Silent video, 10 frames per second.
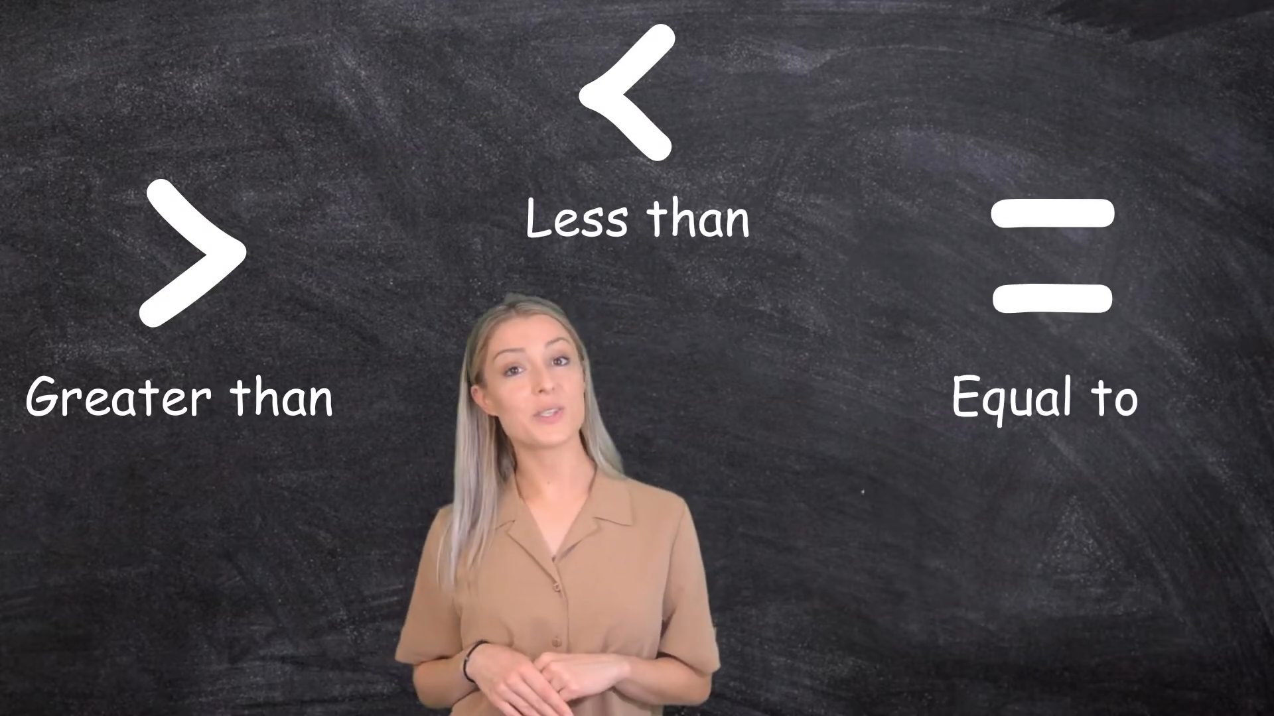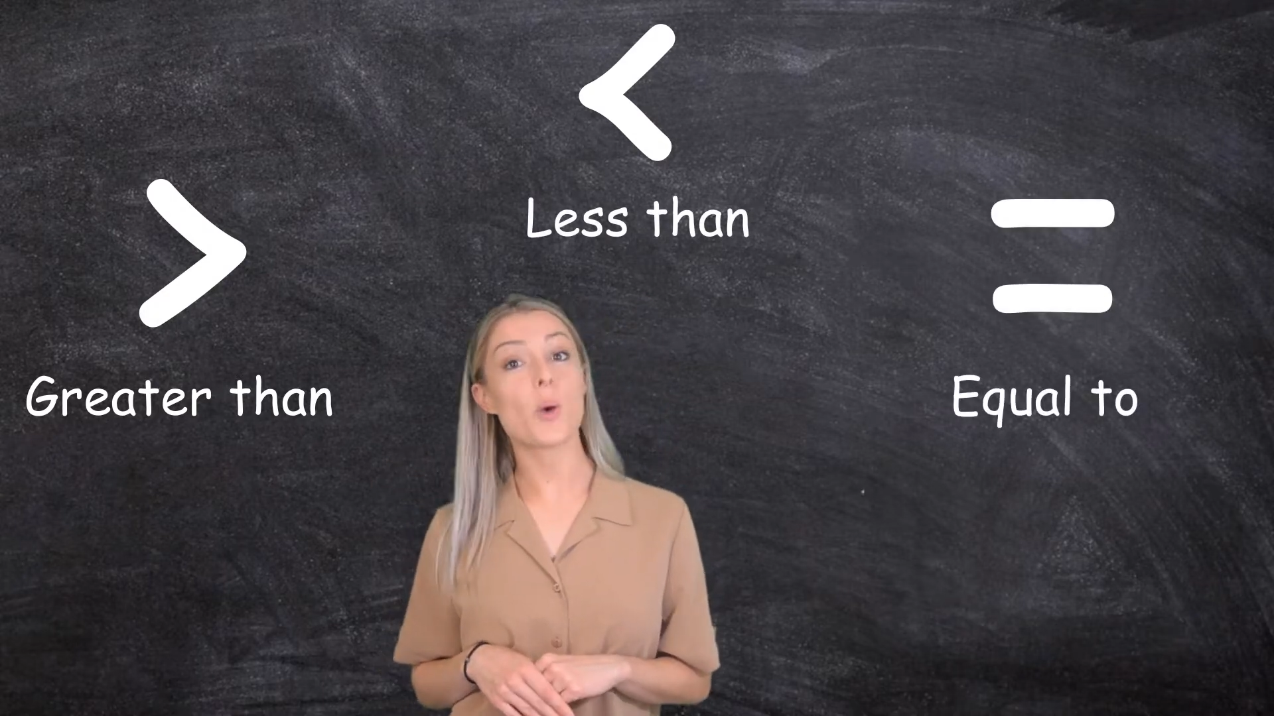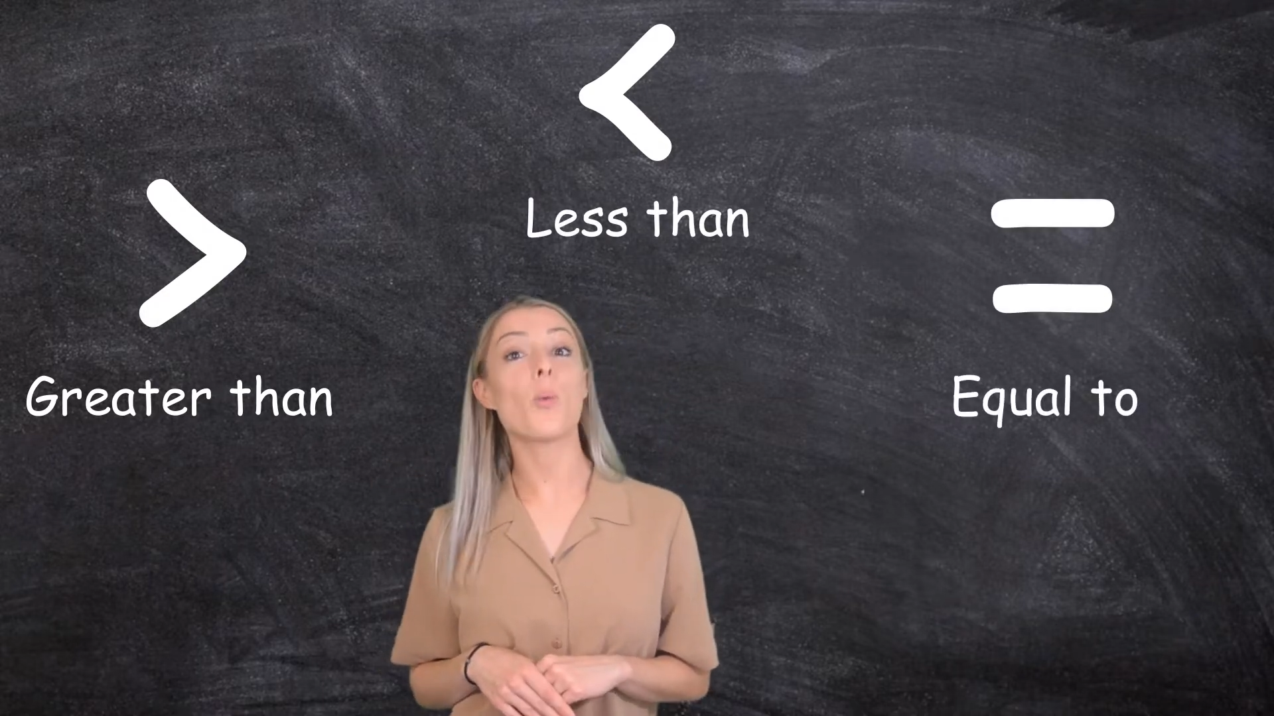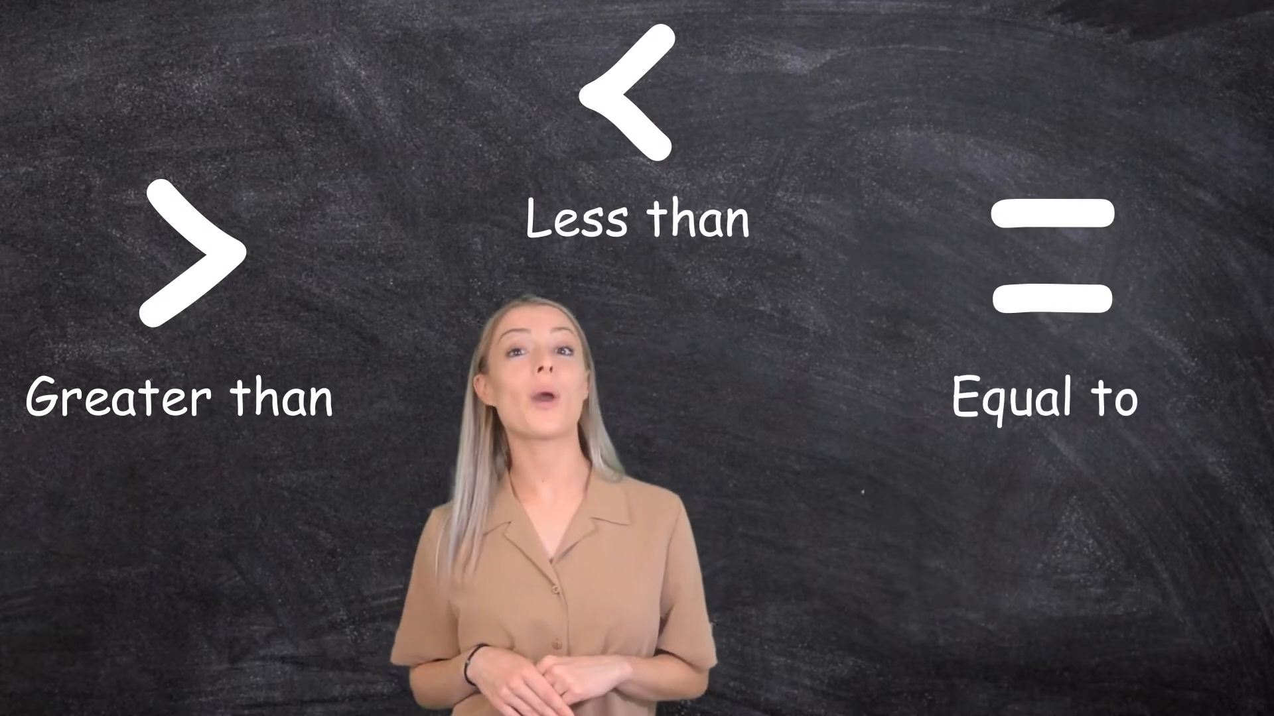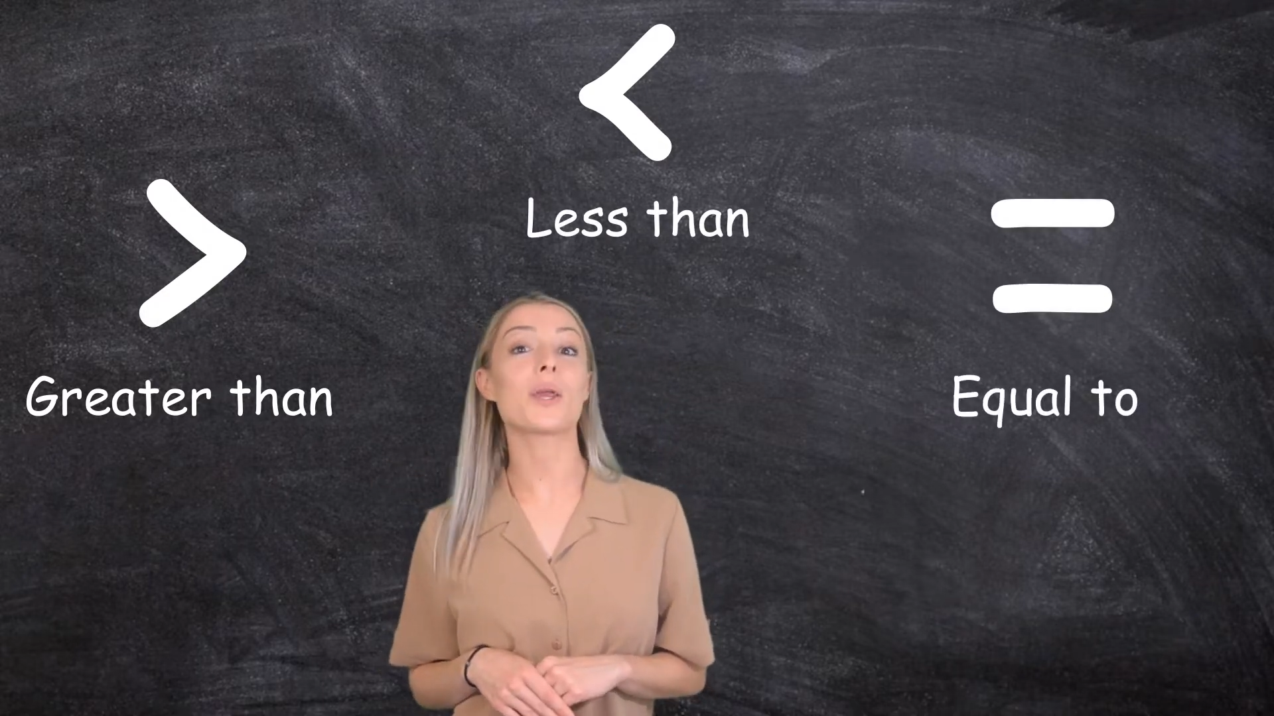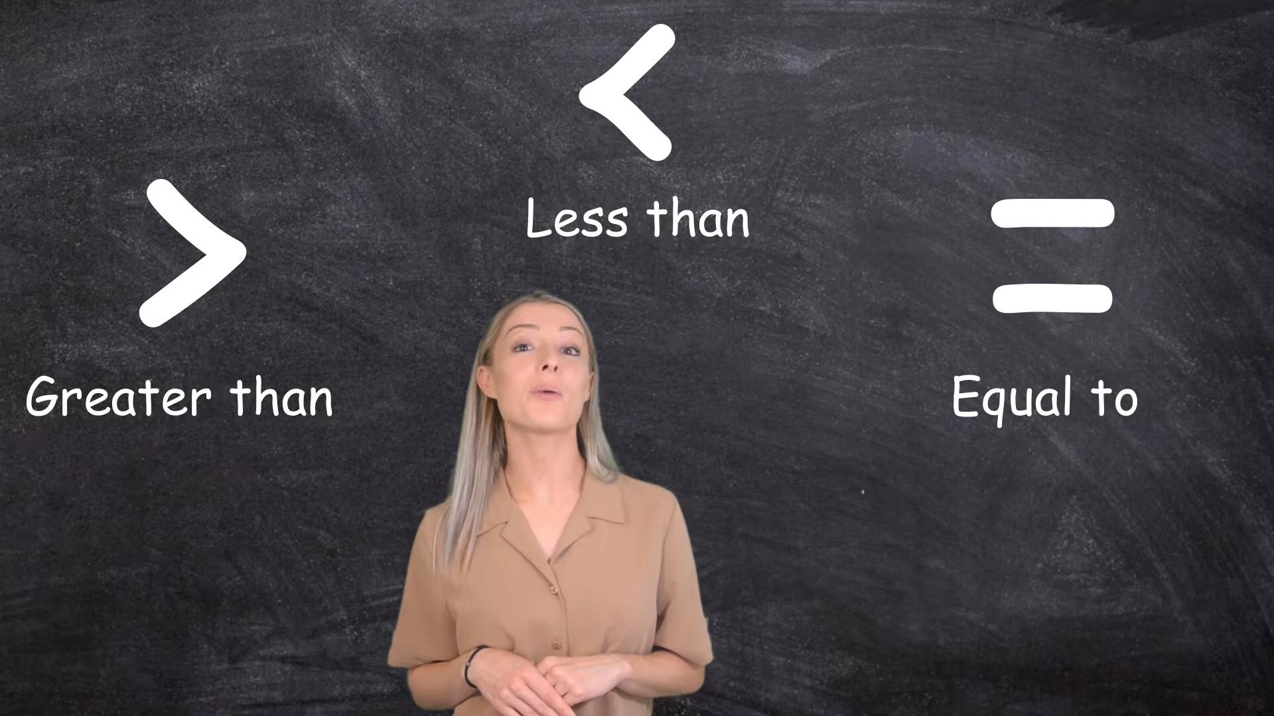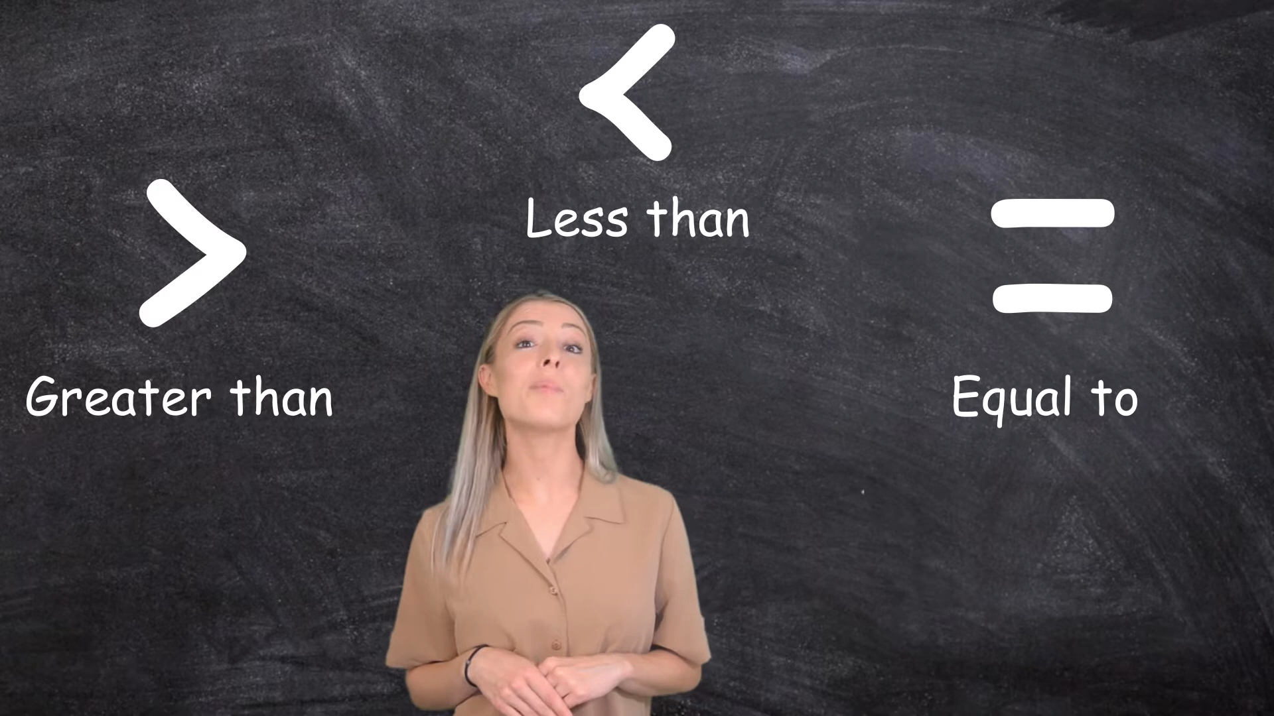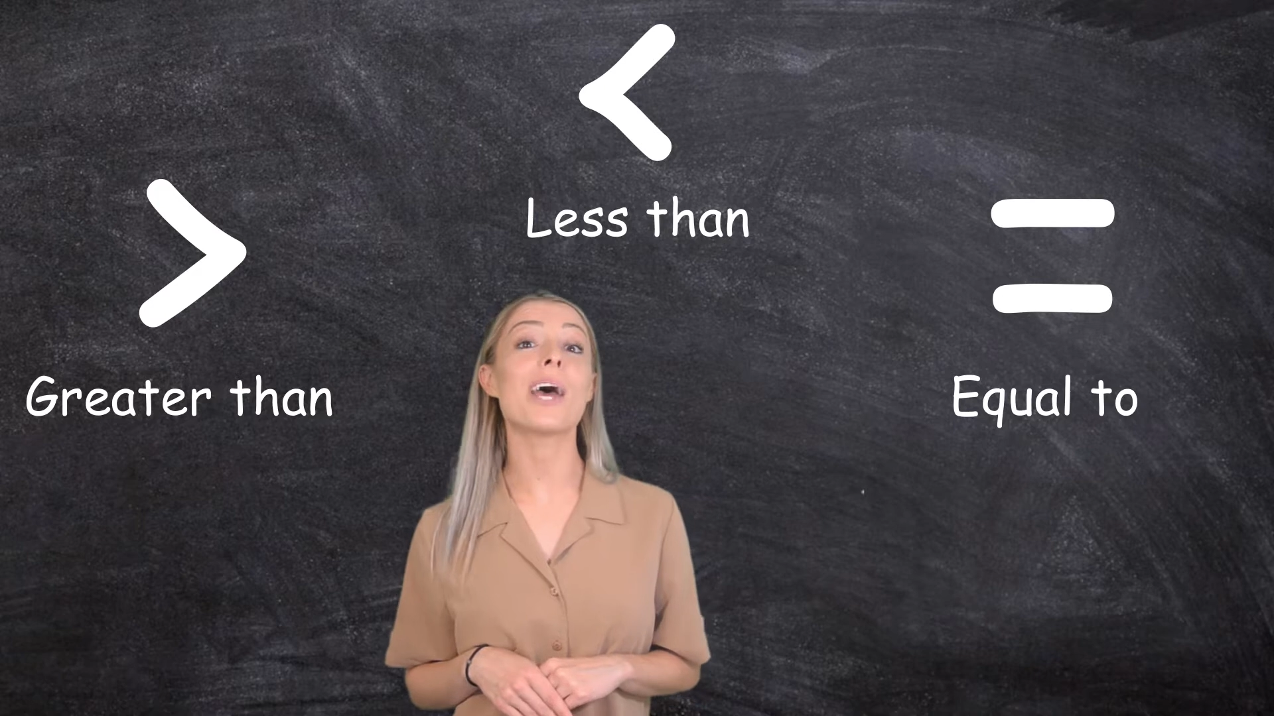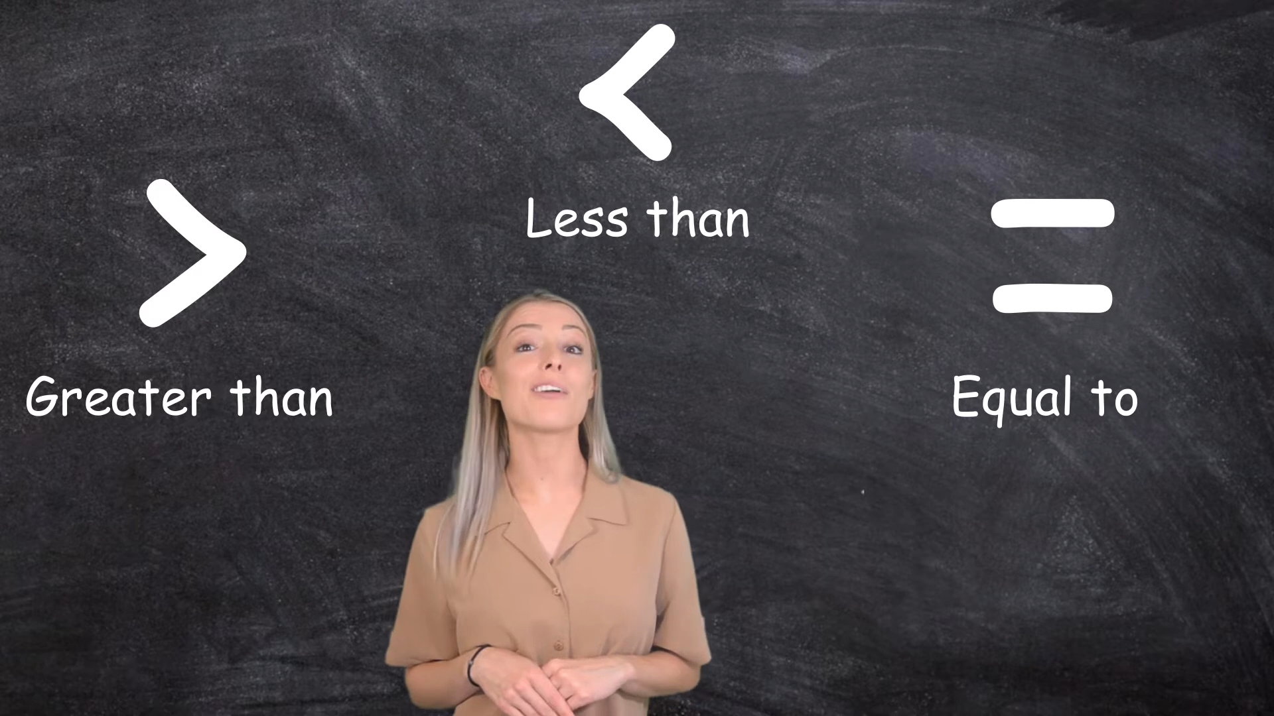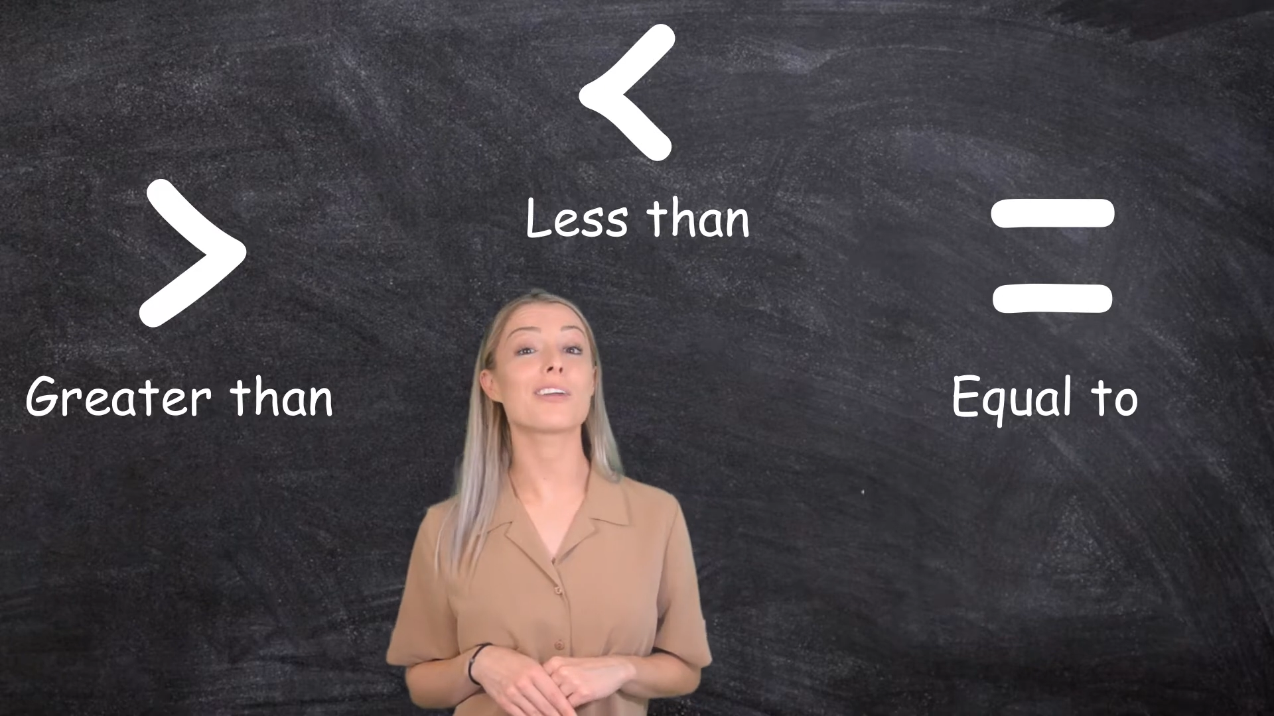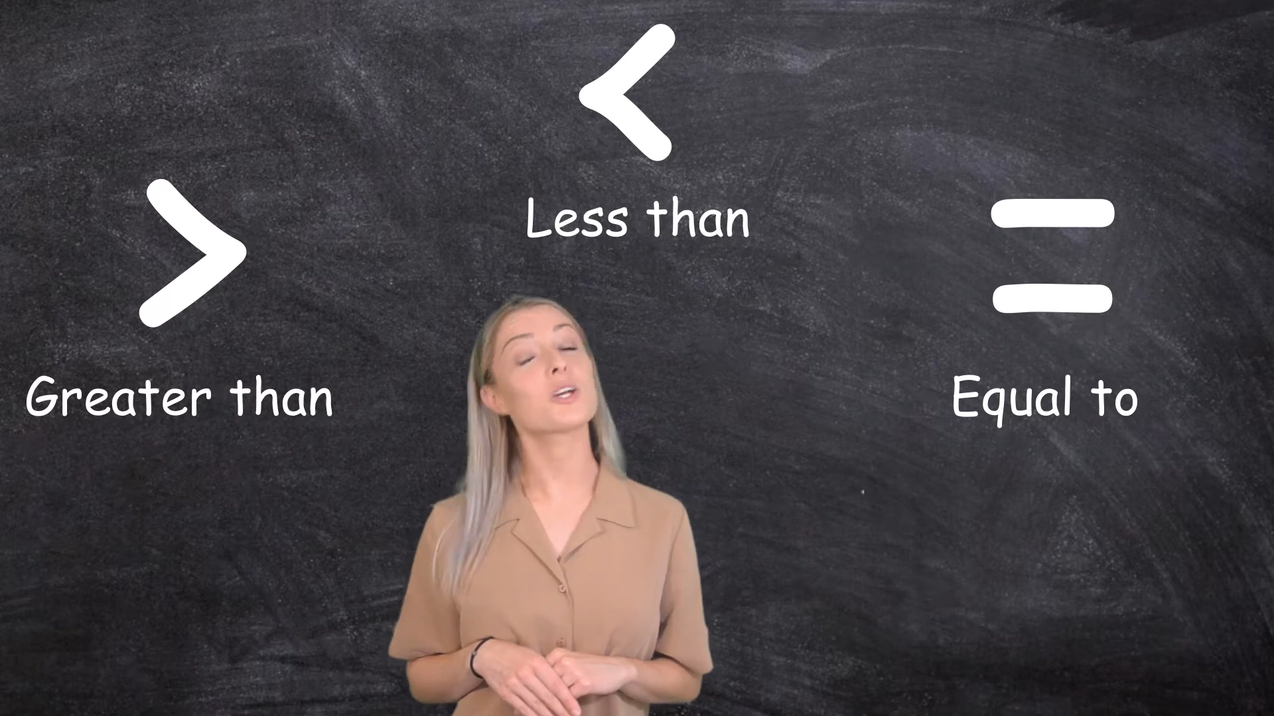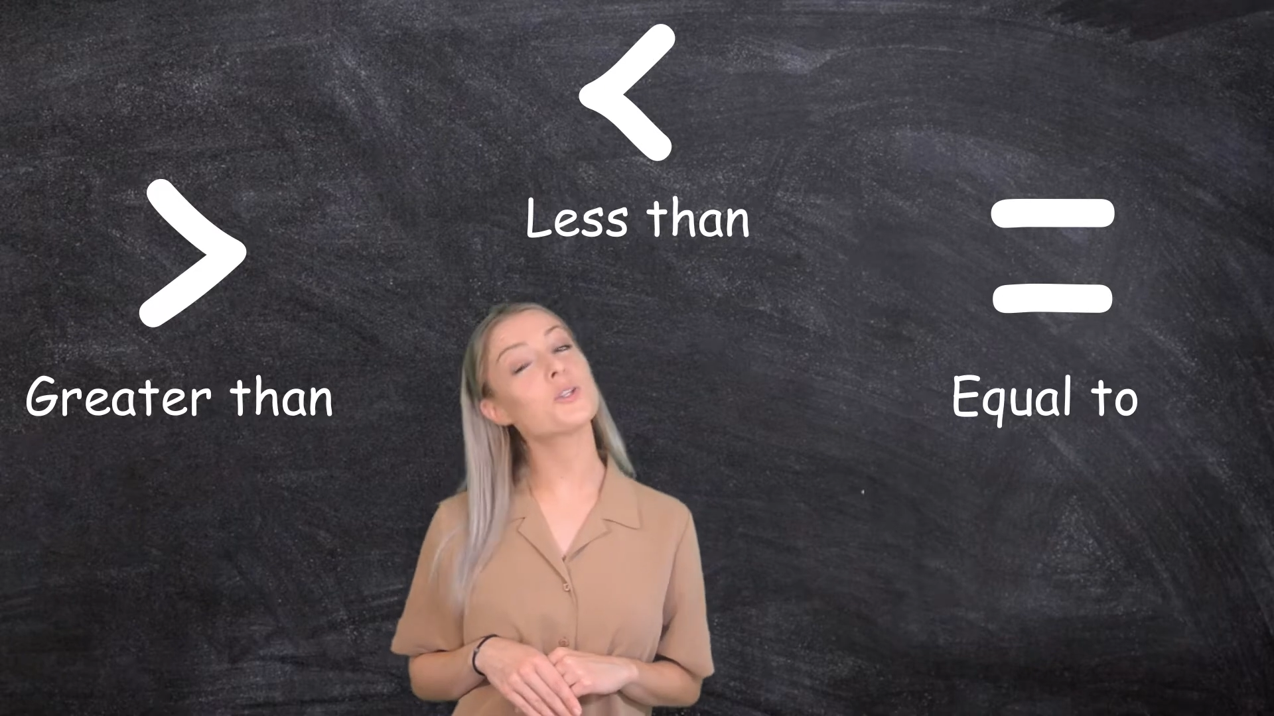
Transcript: when comparing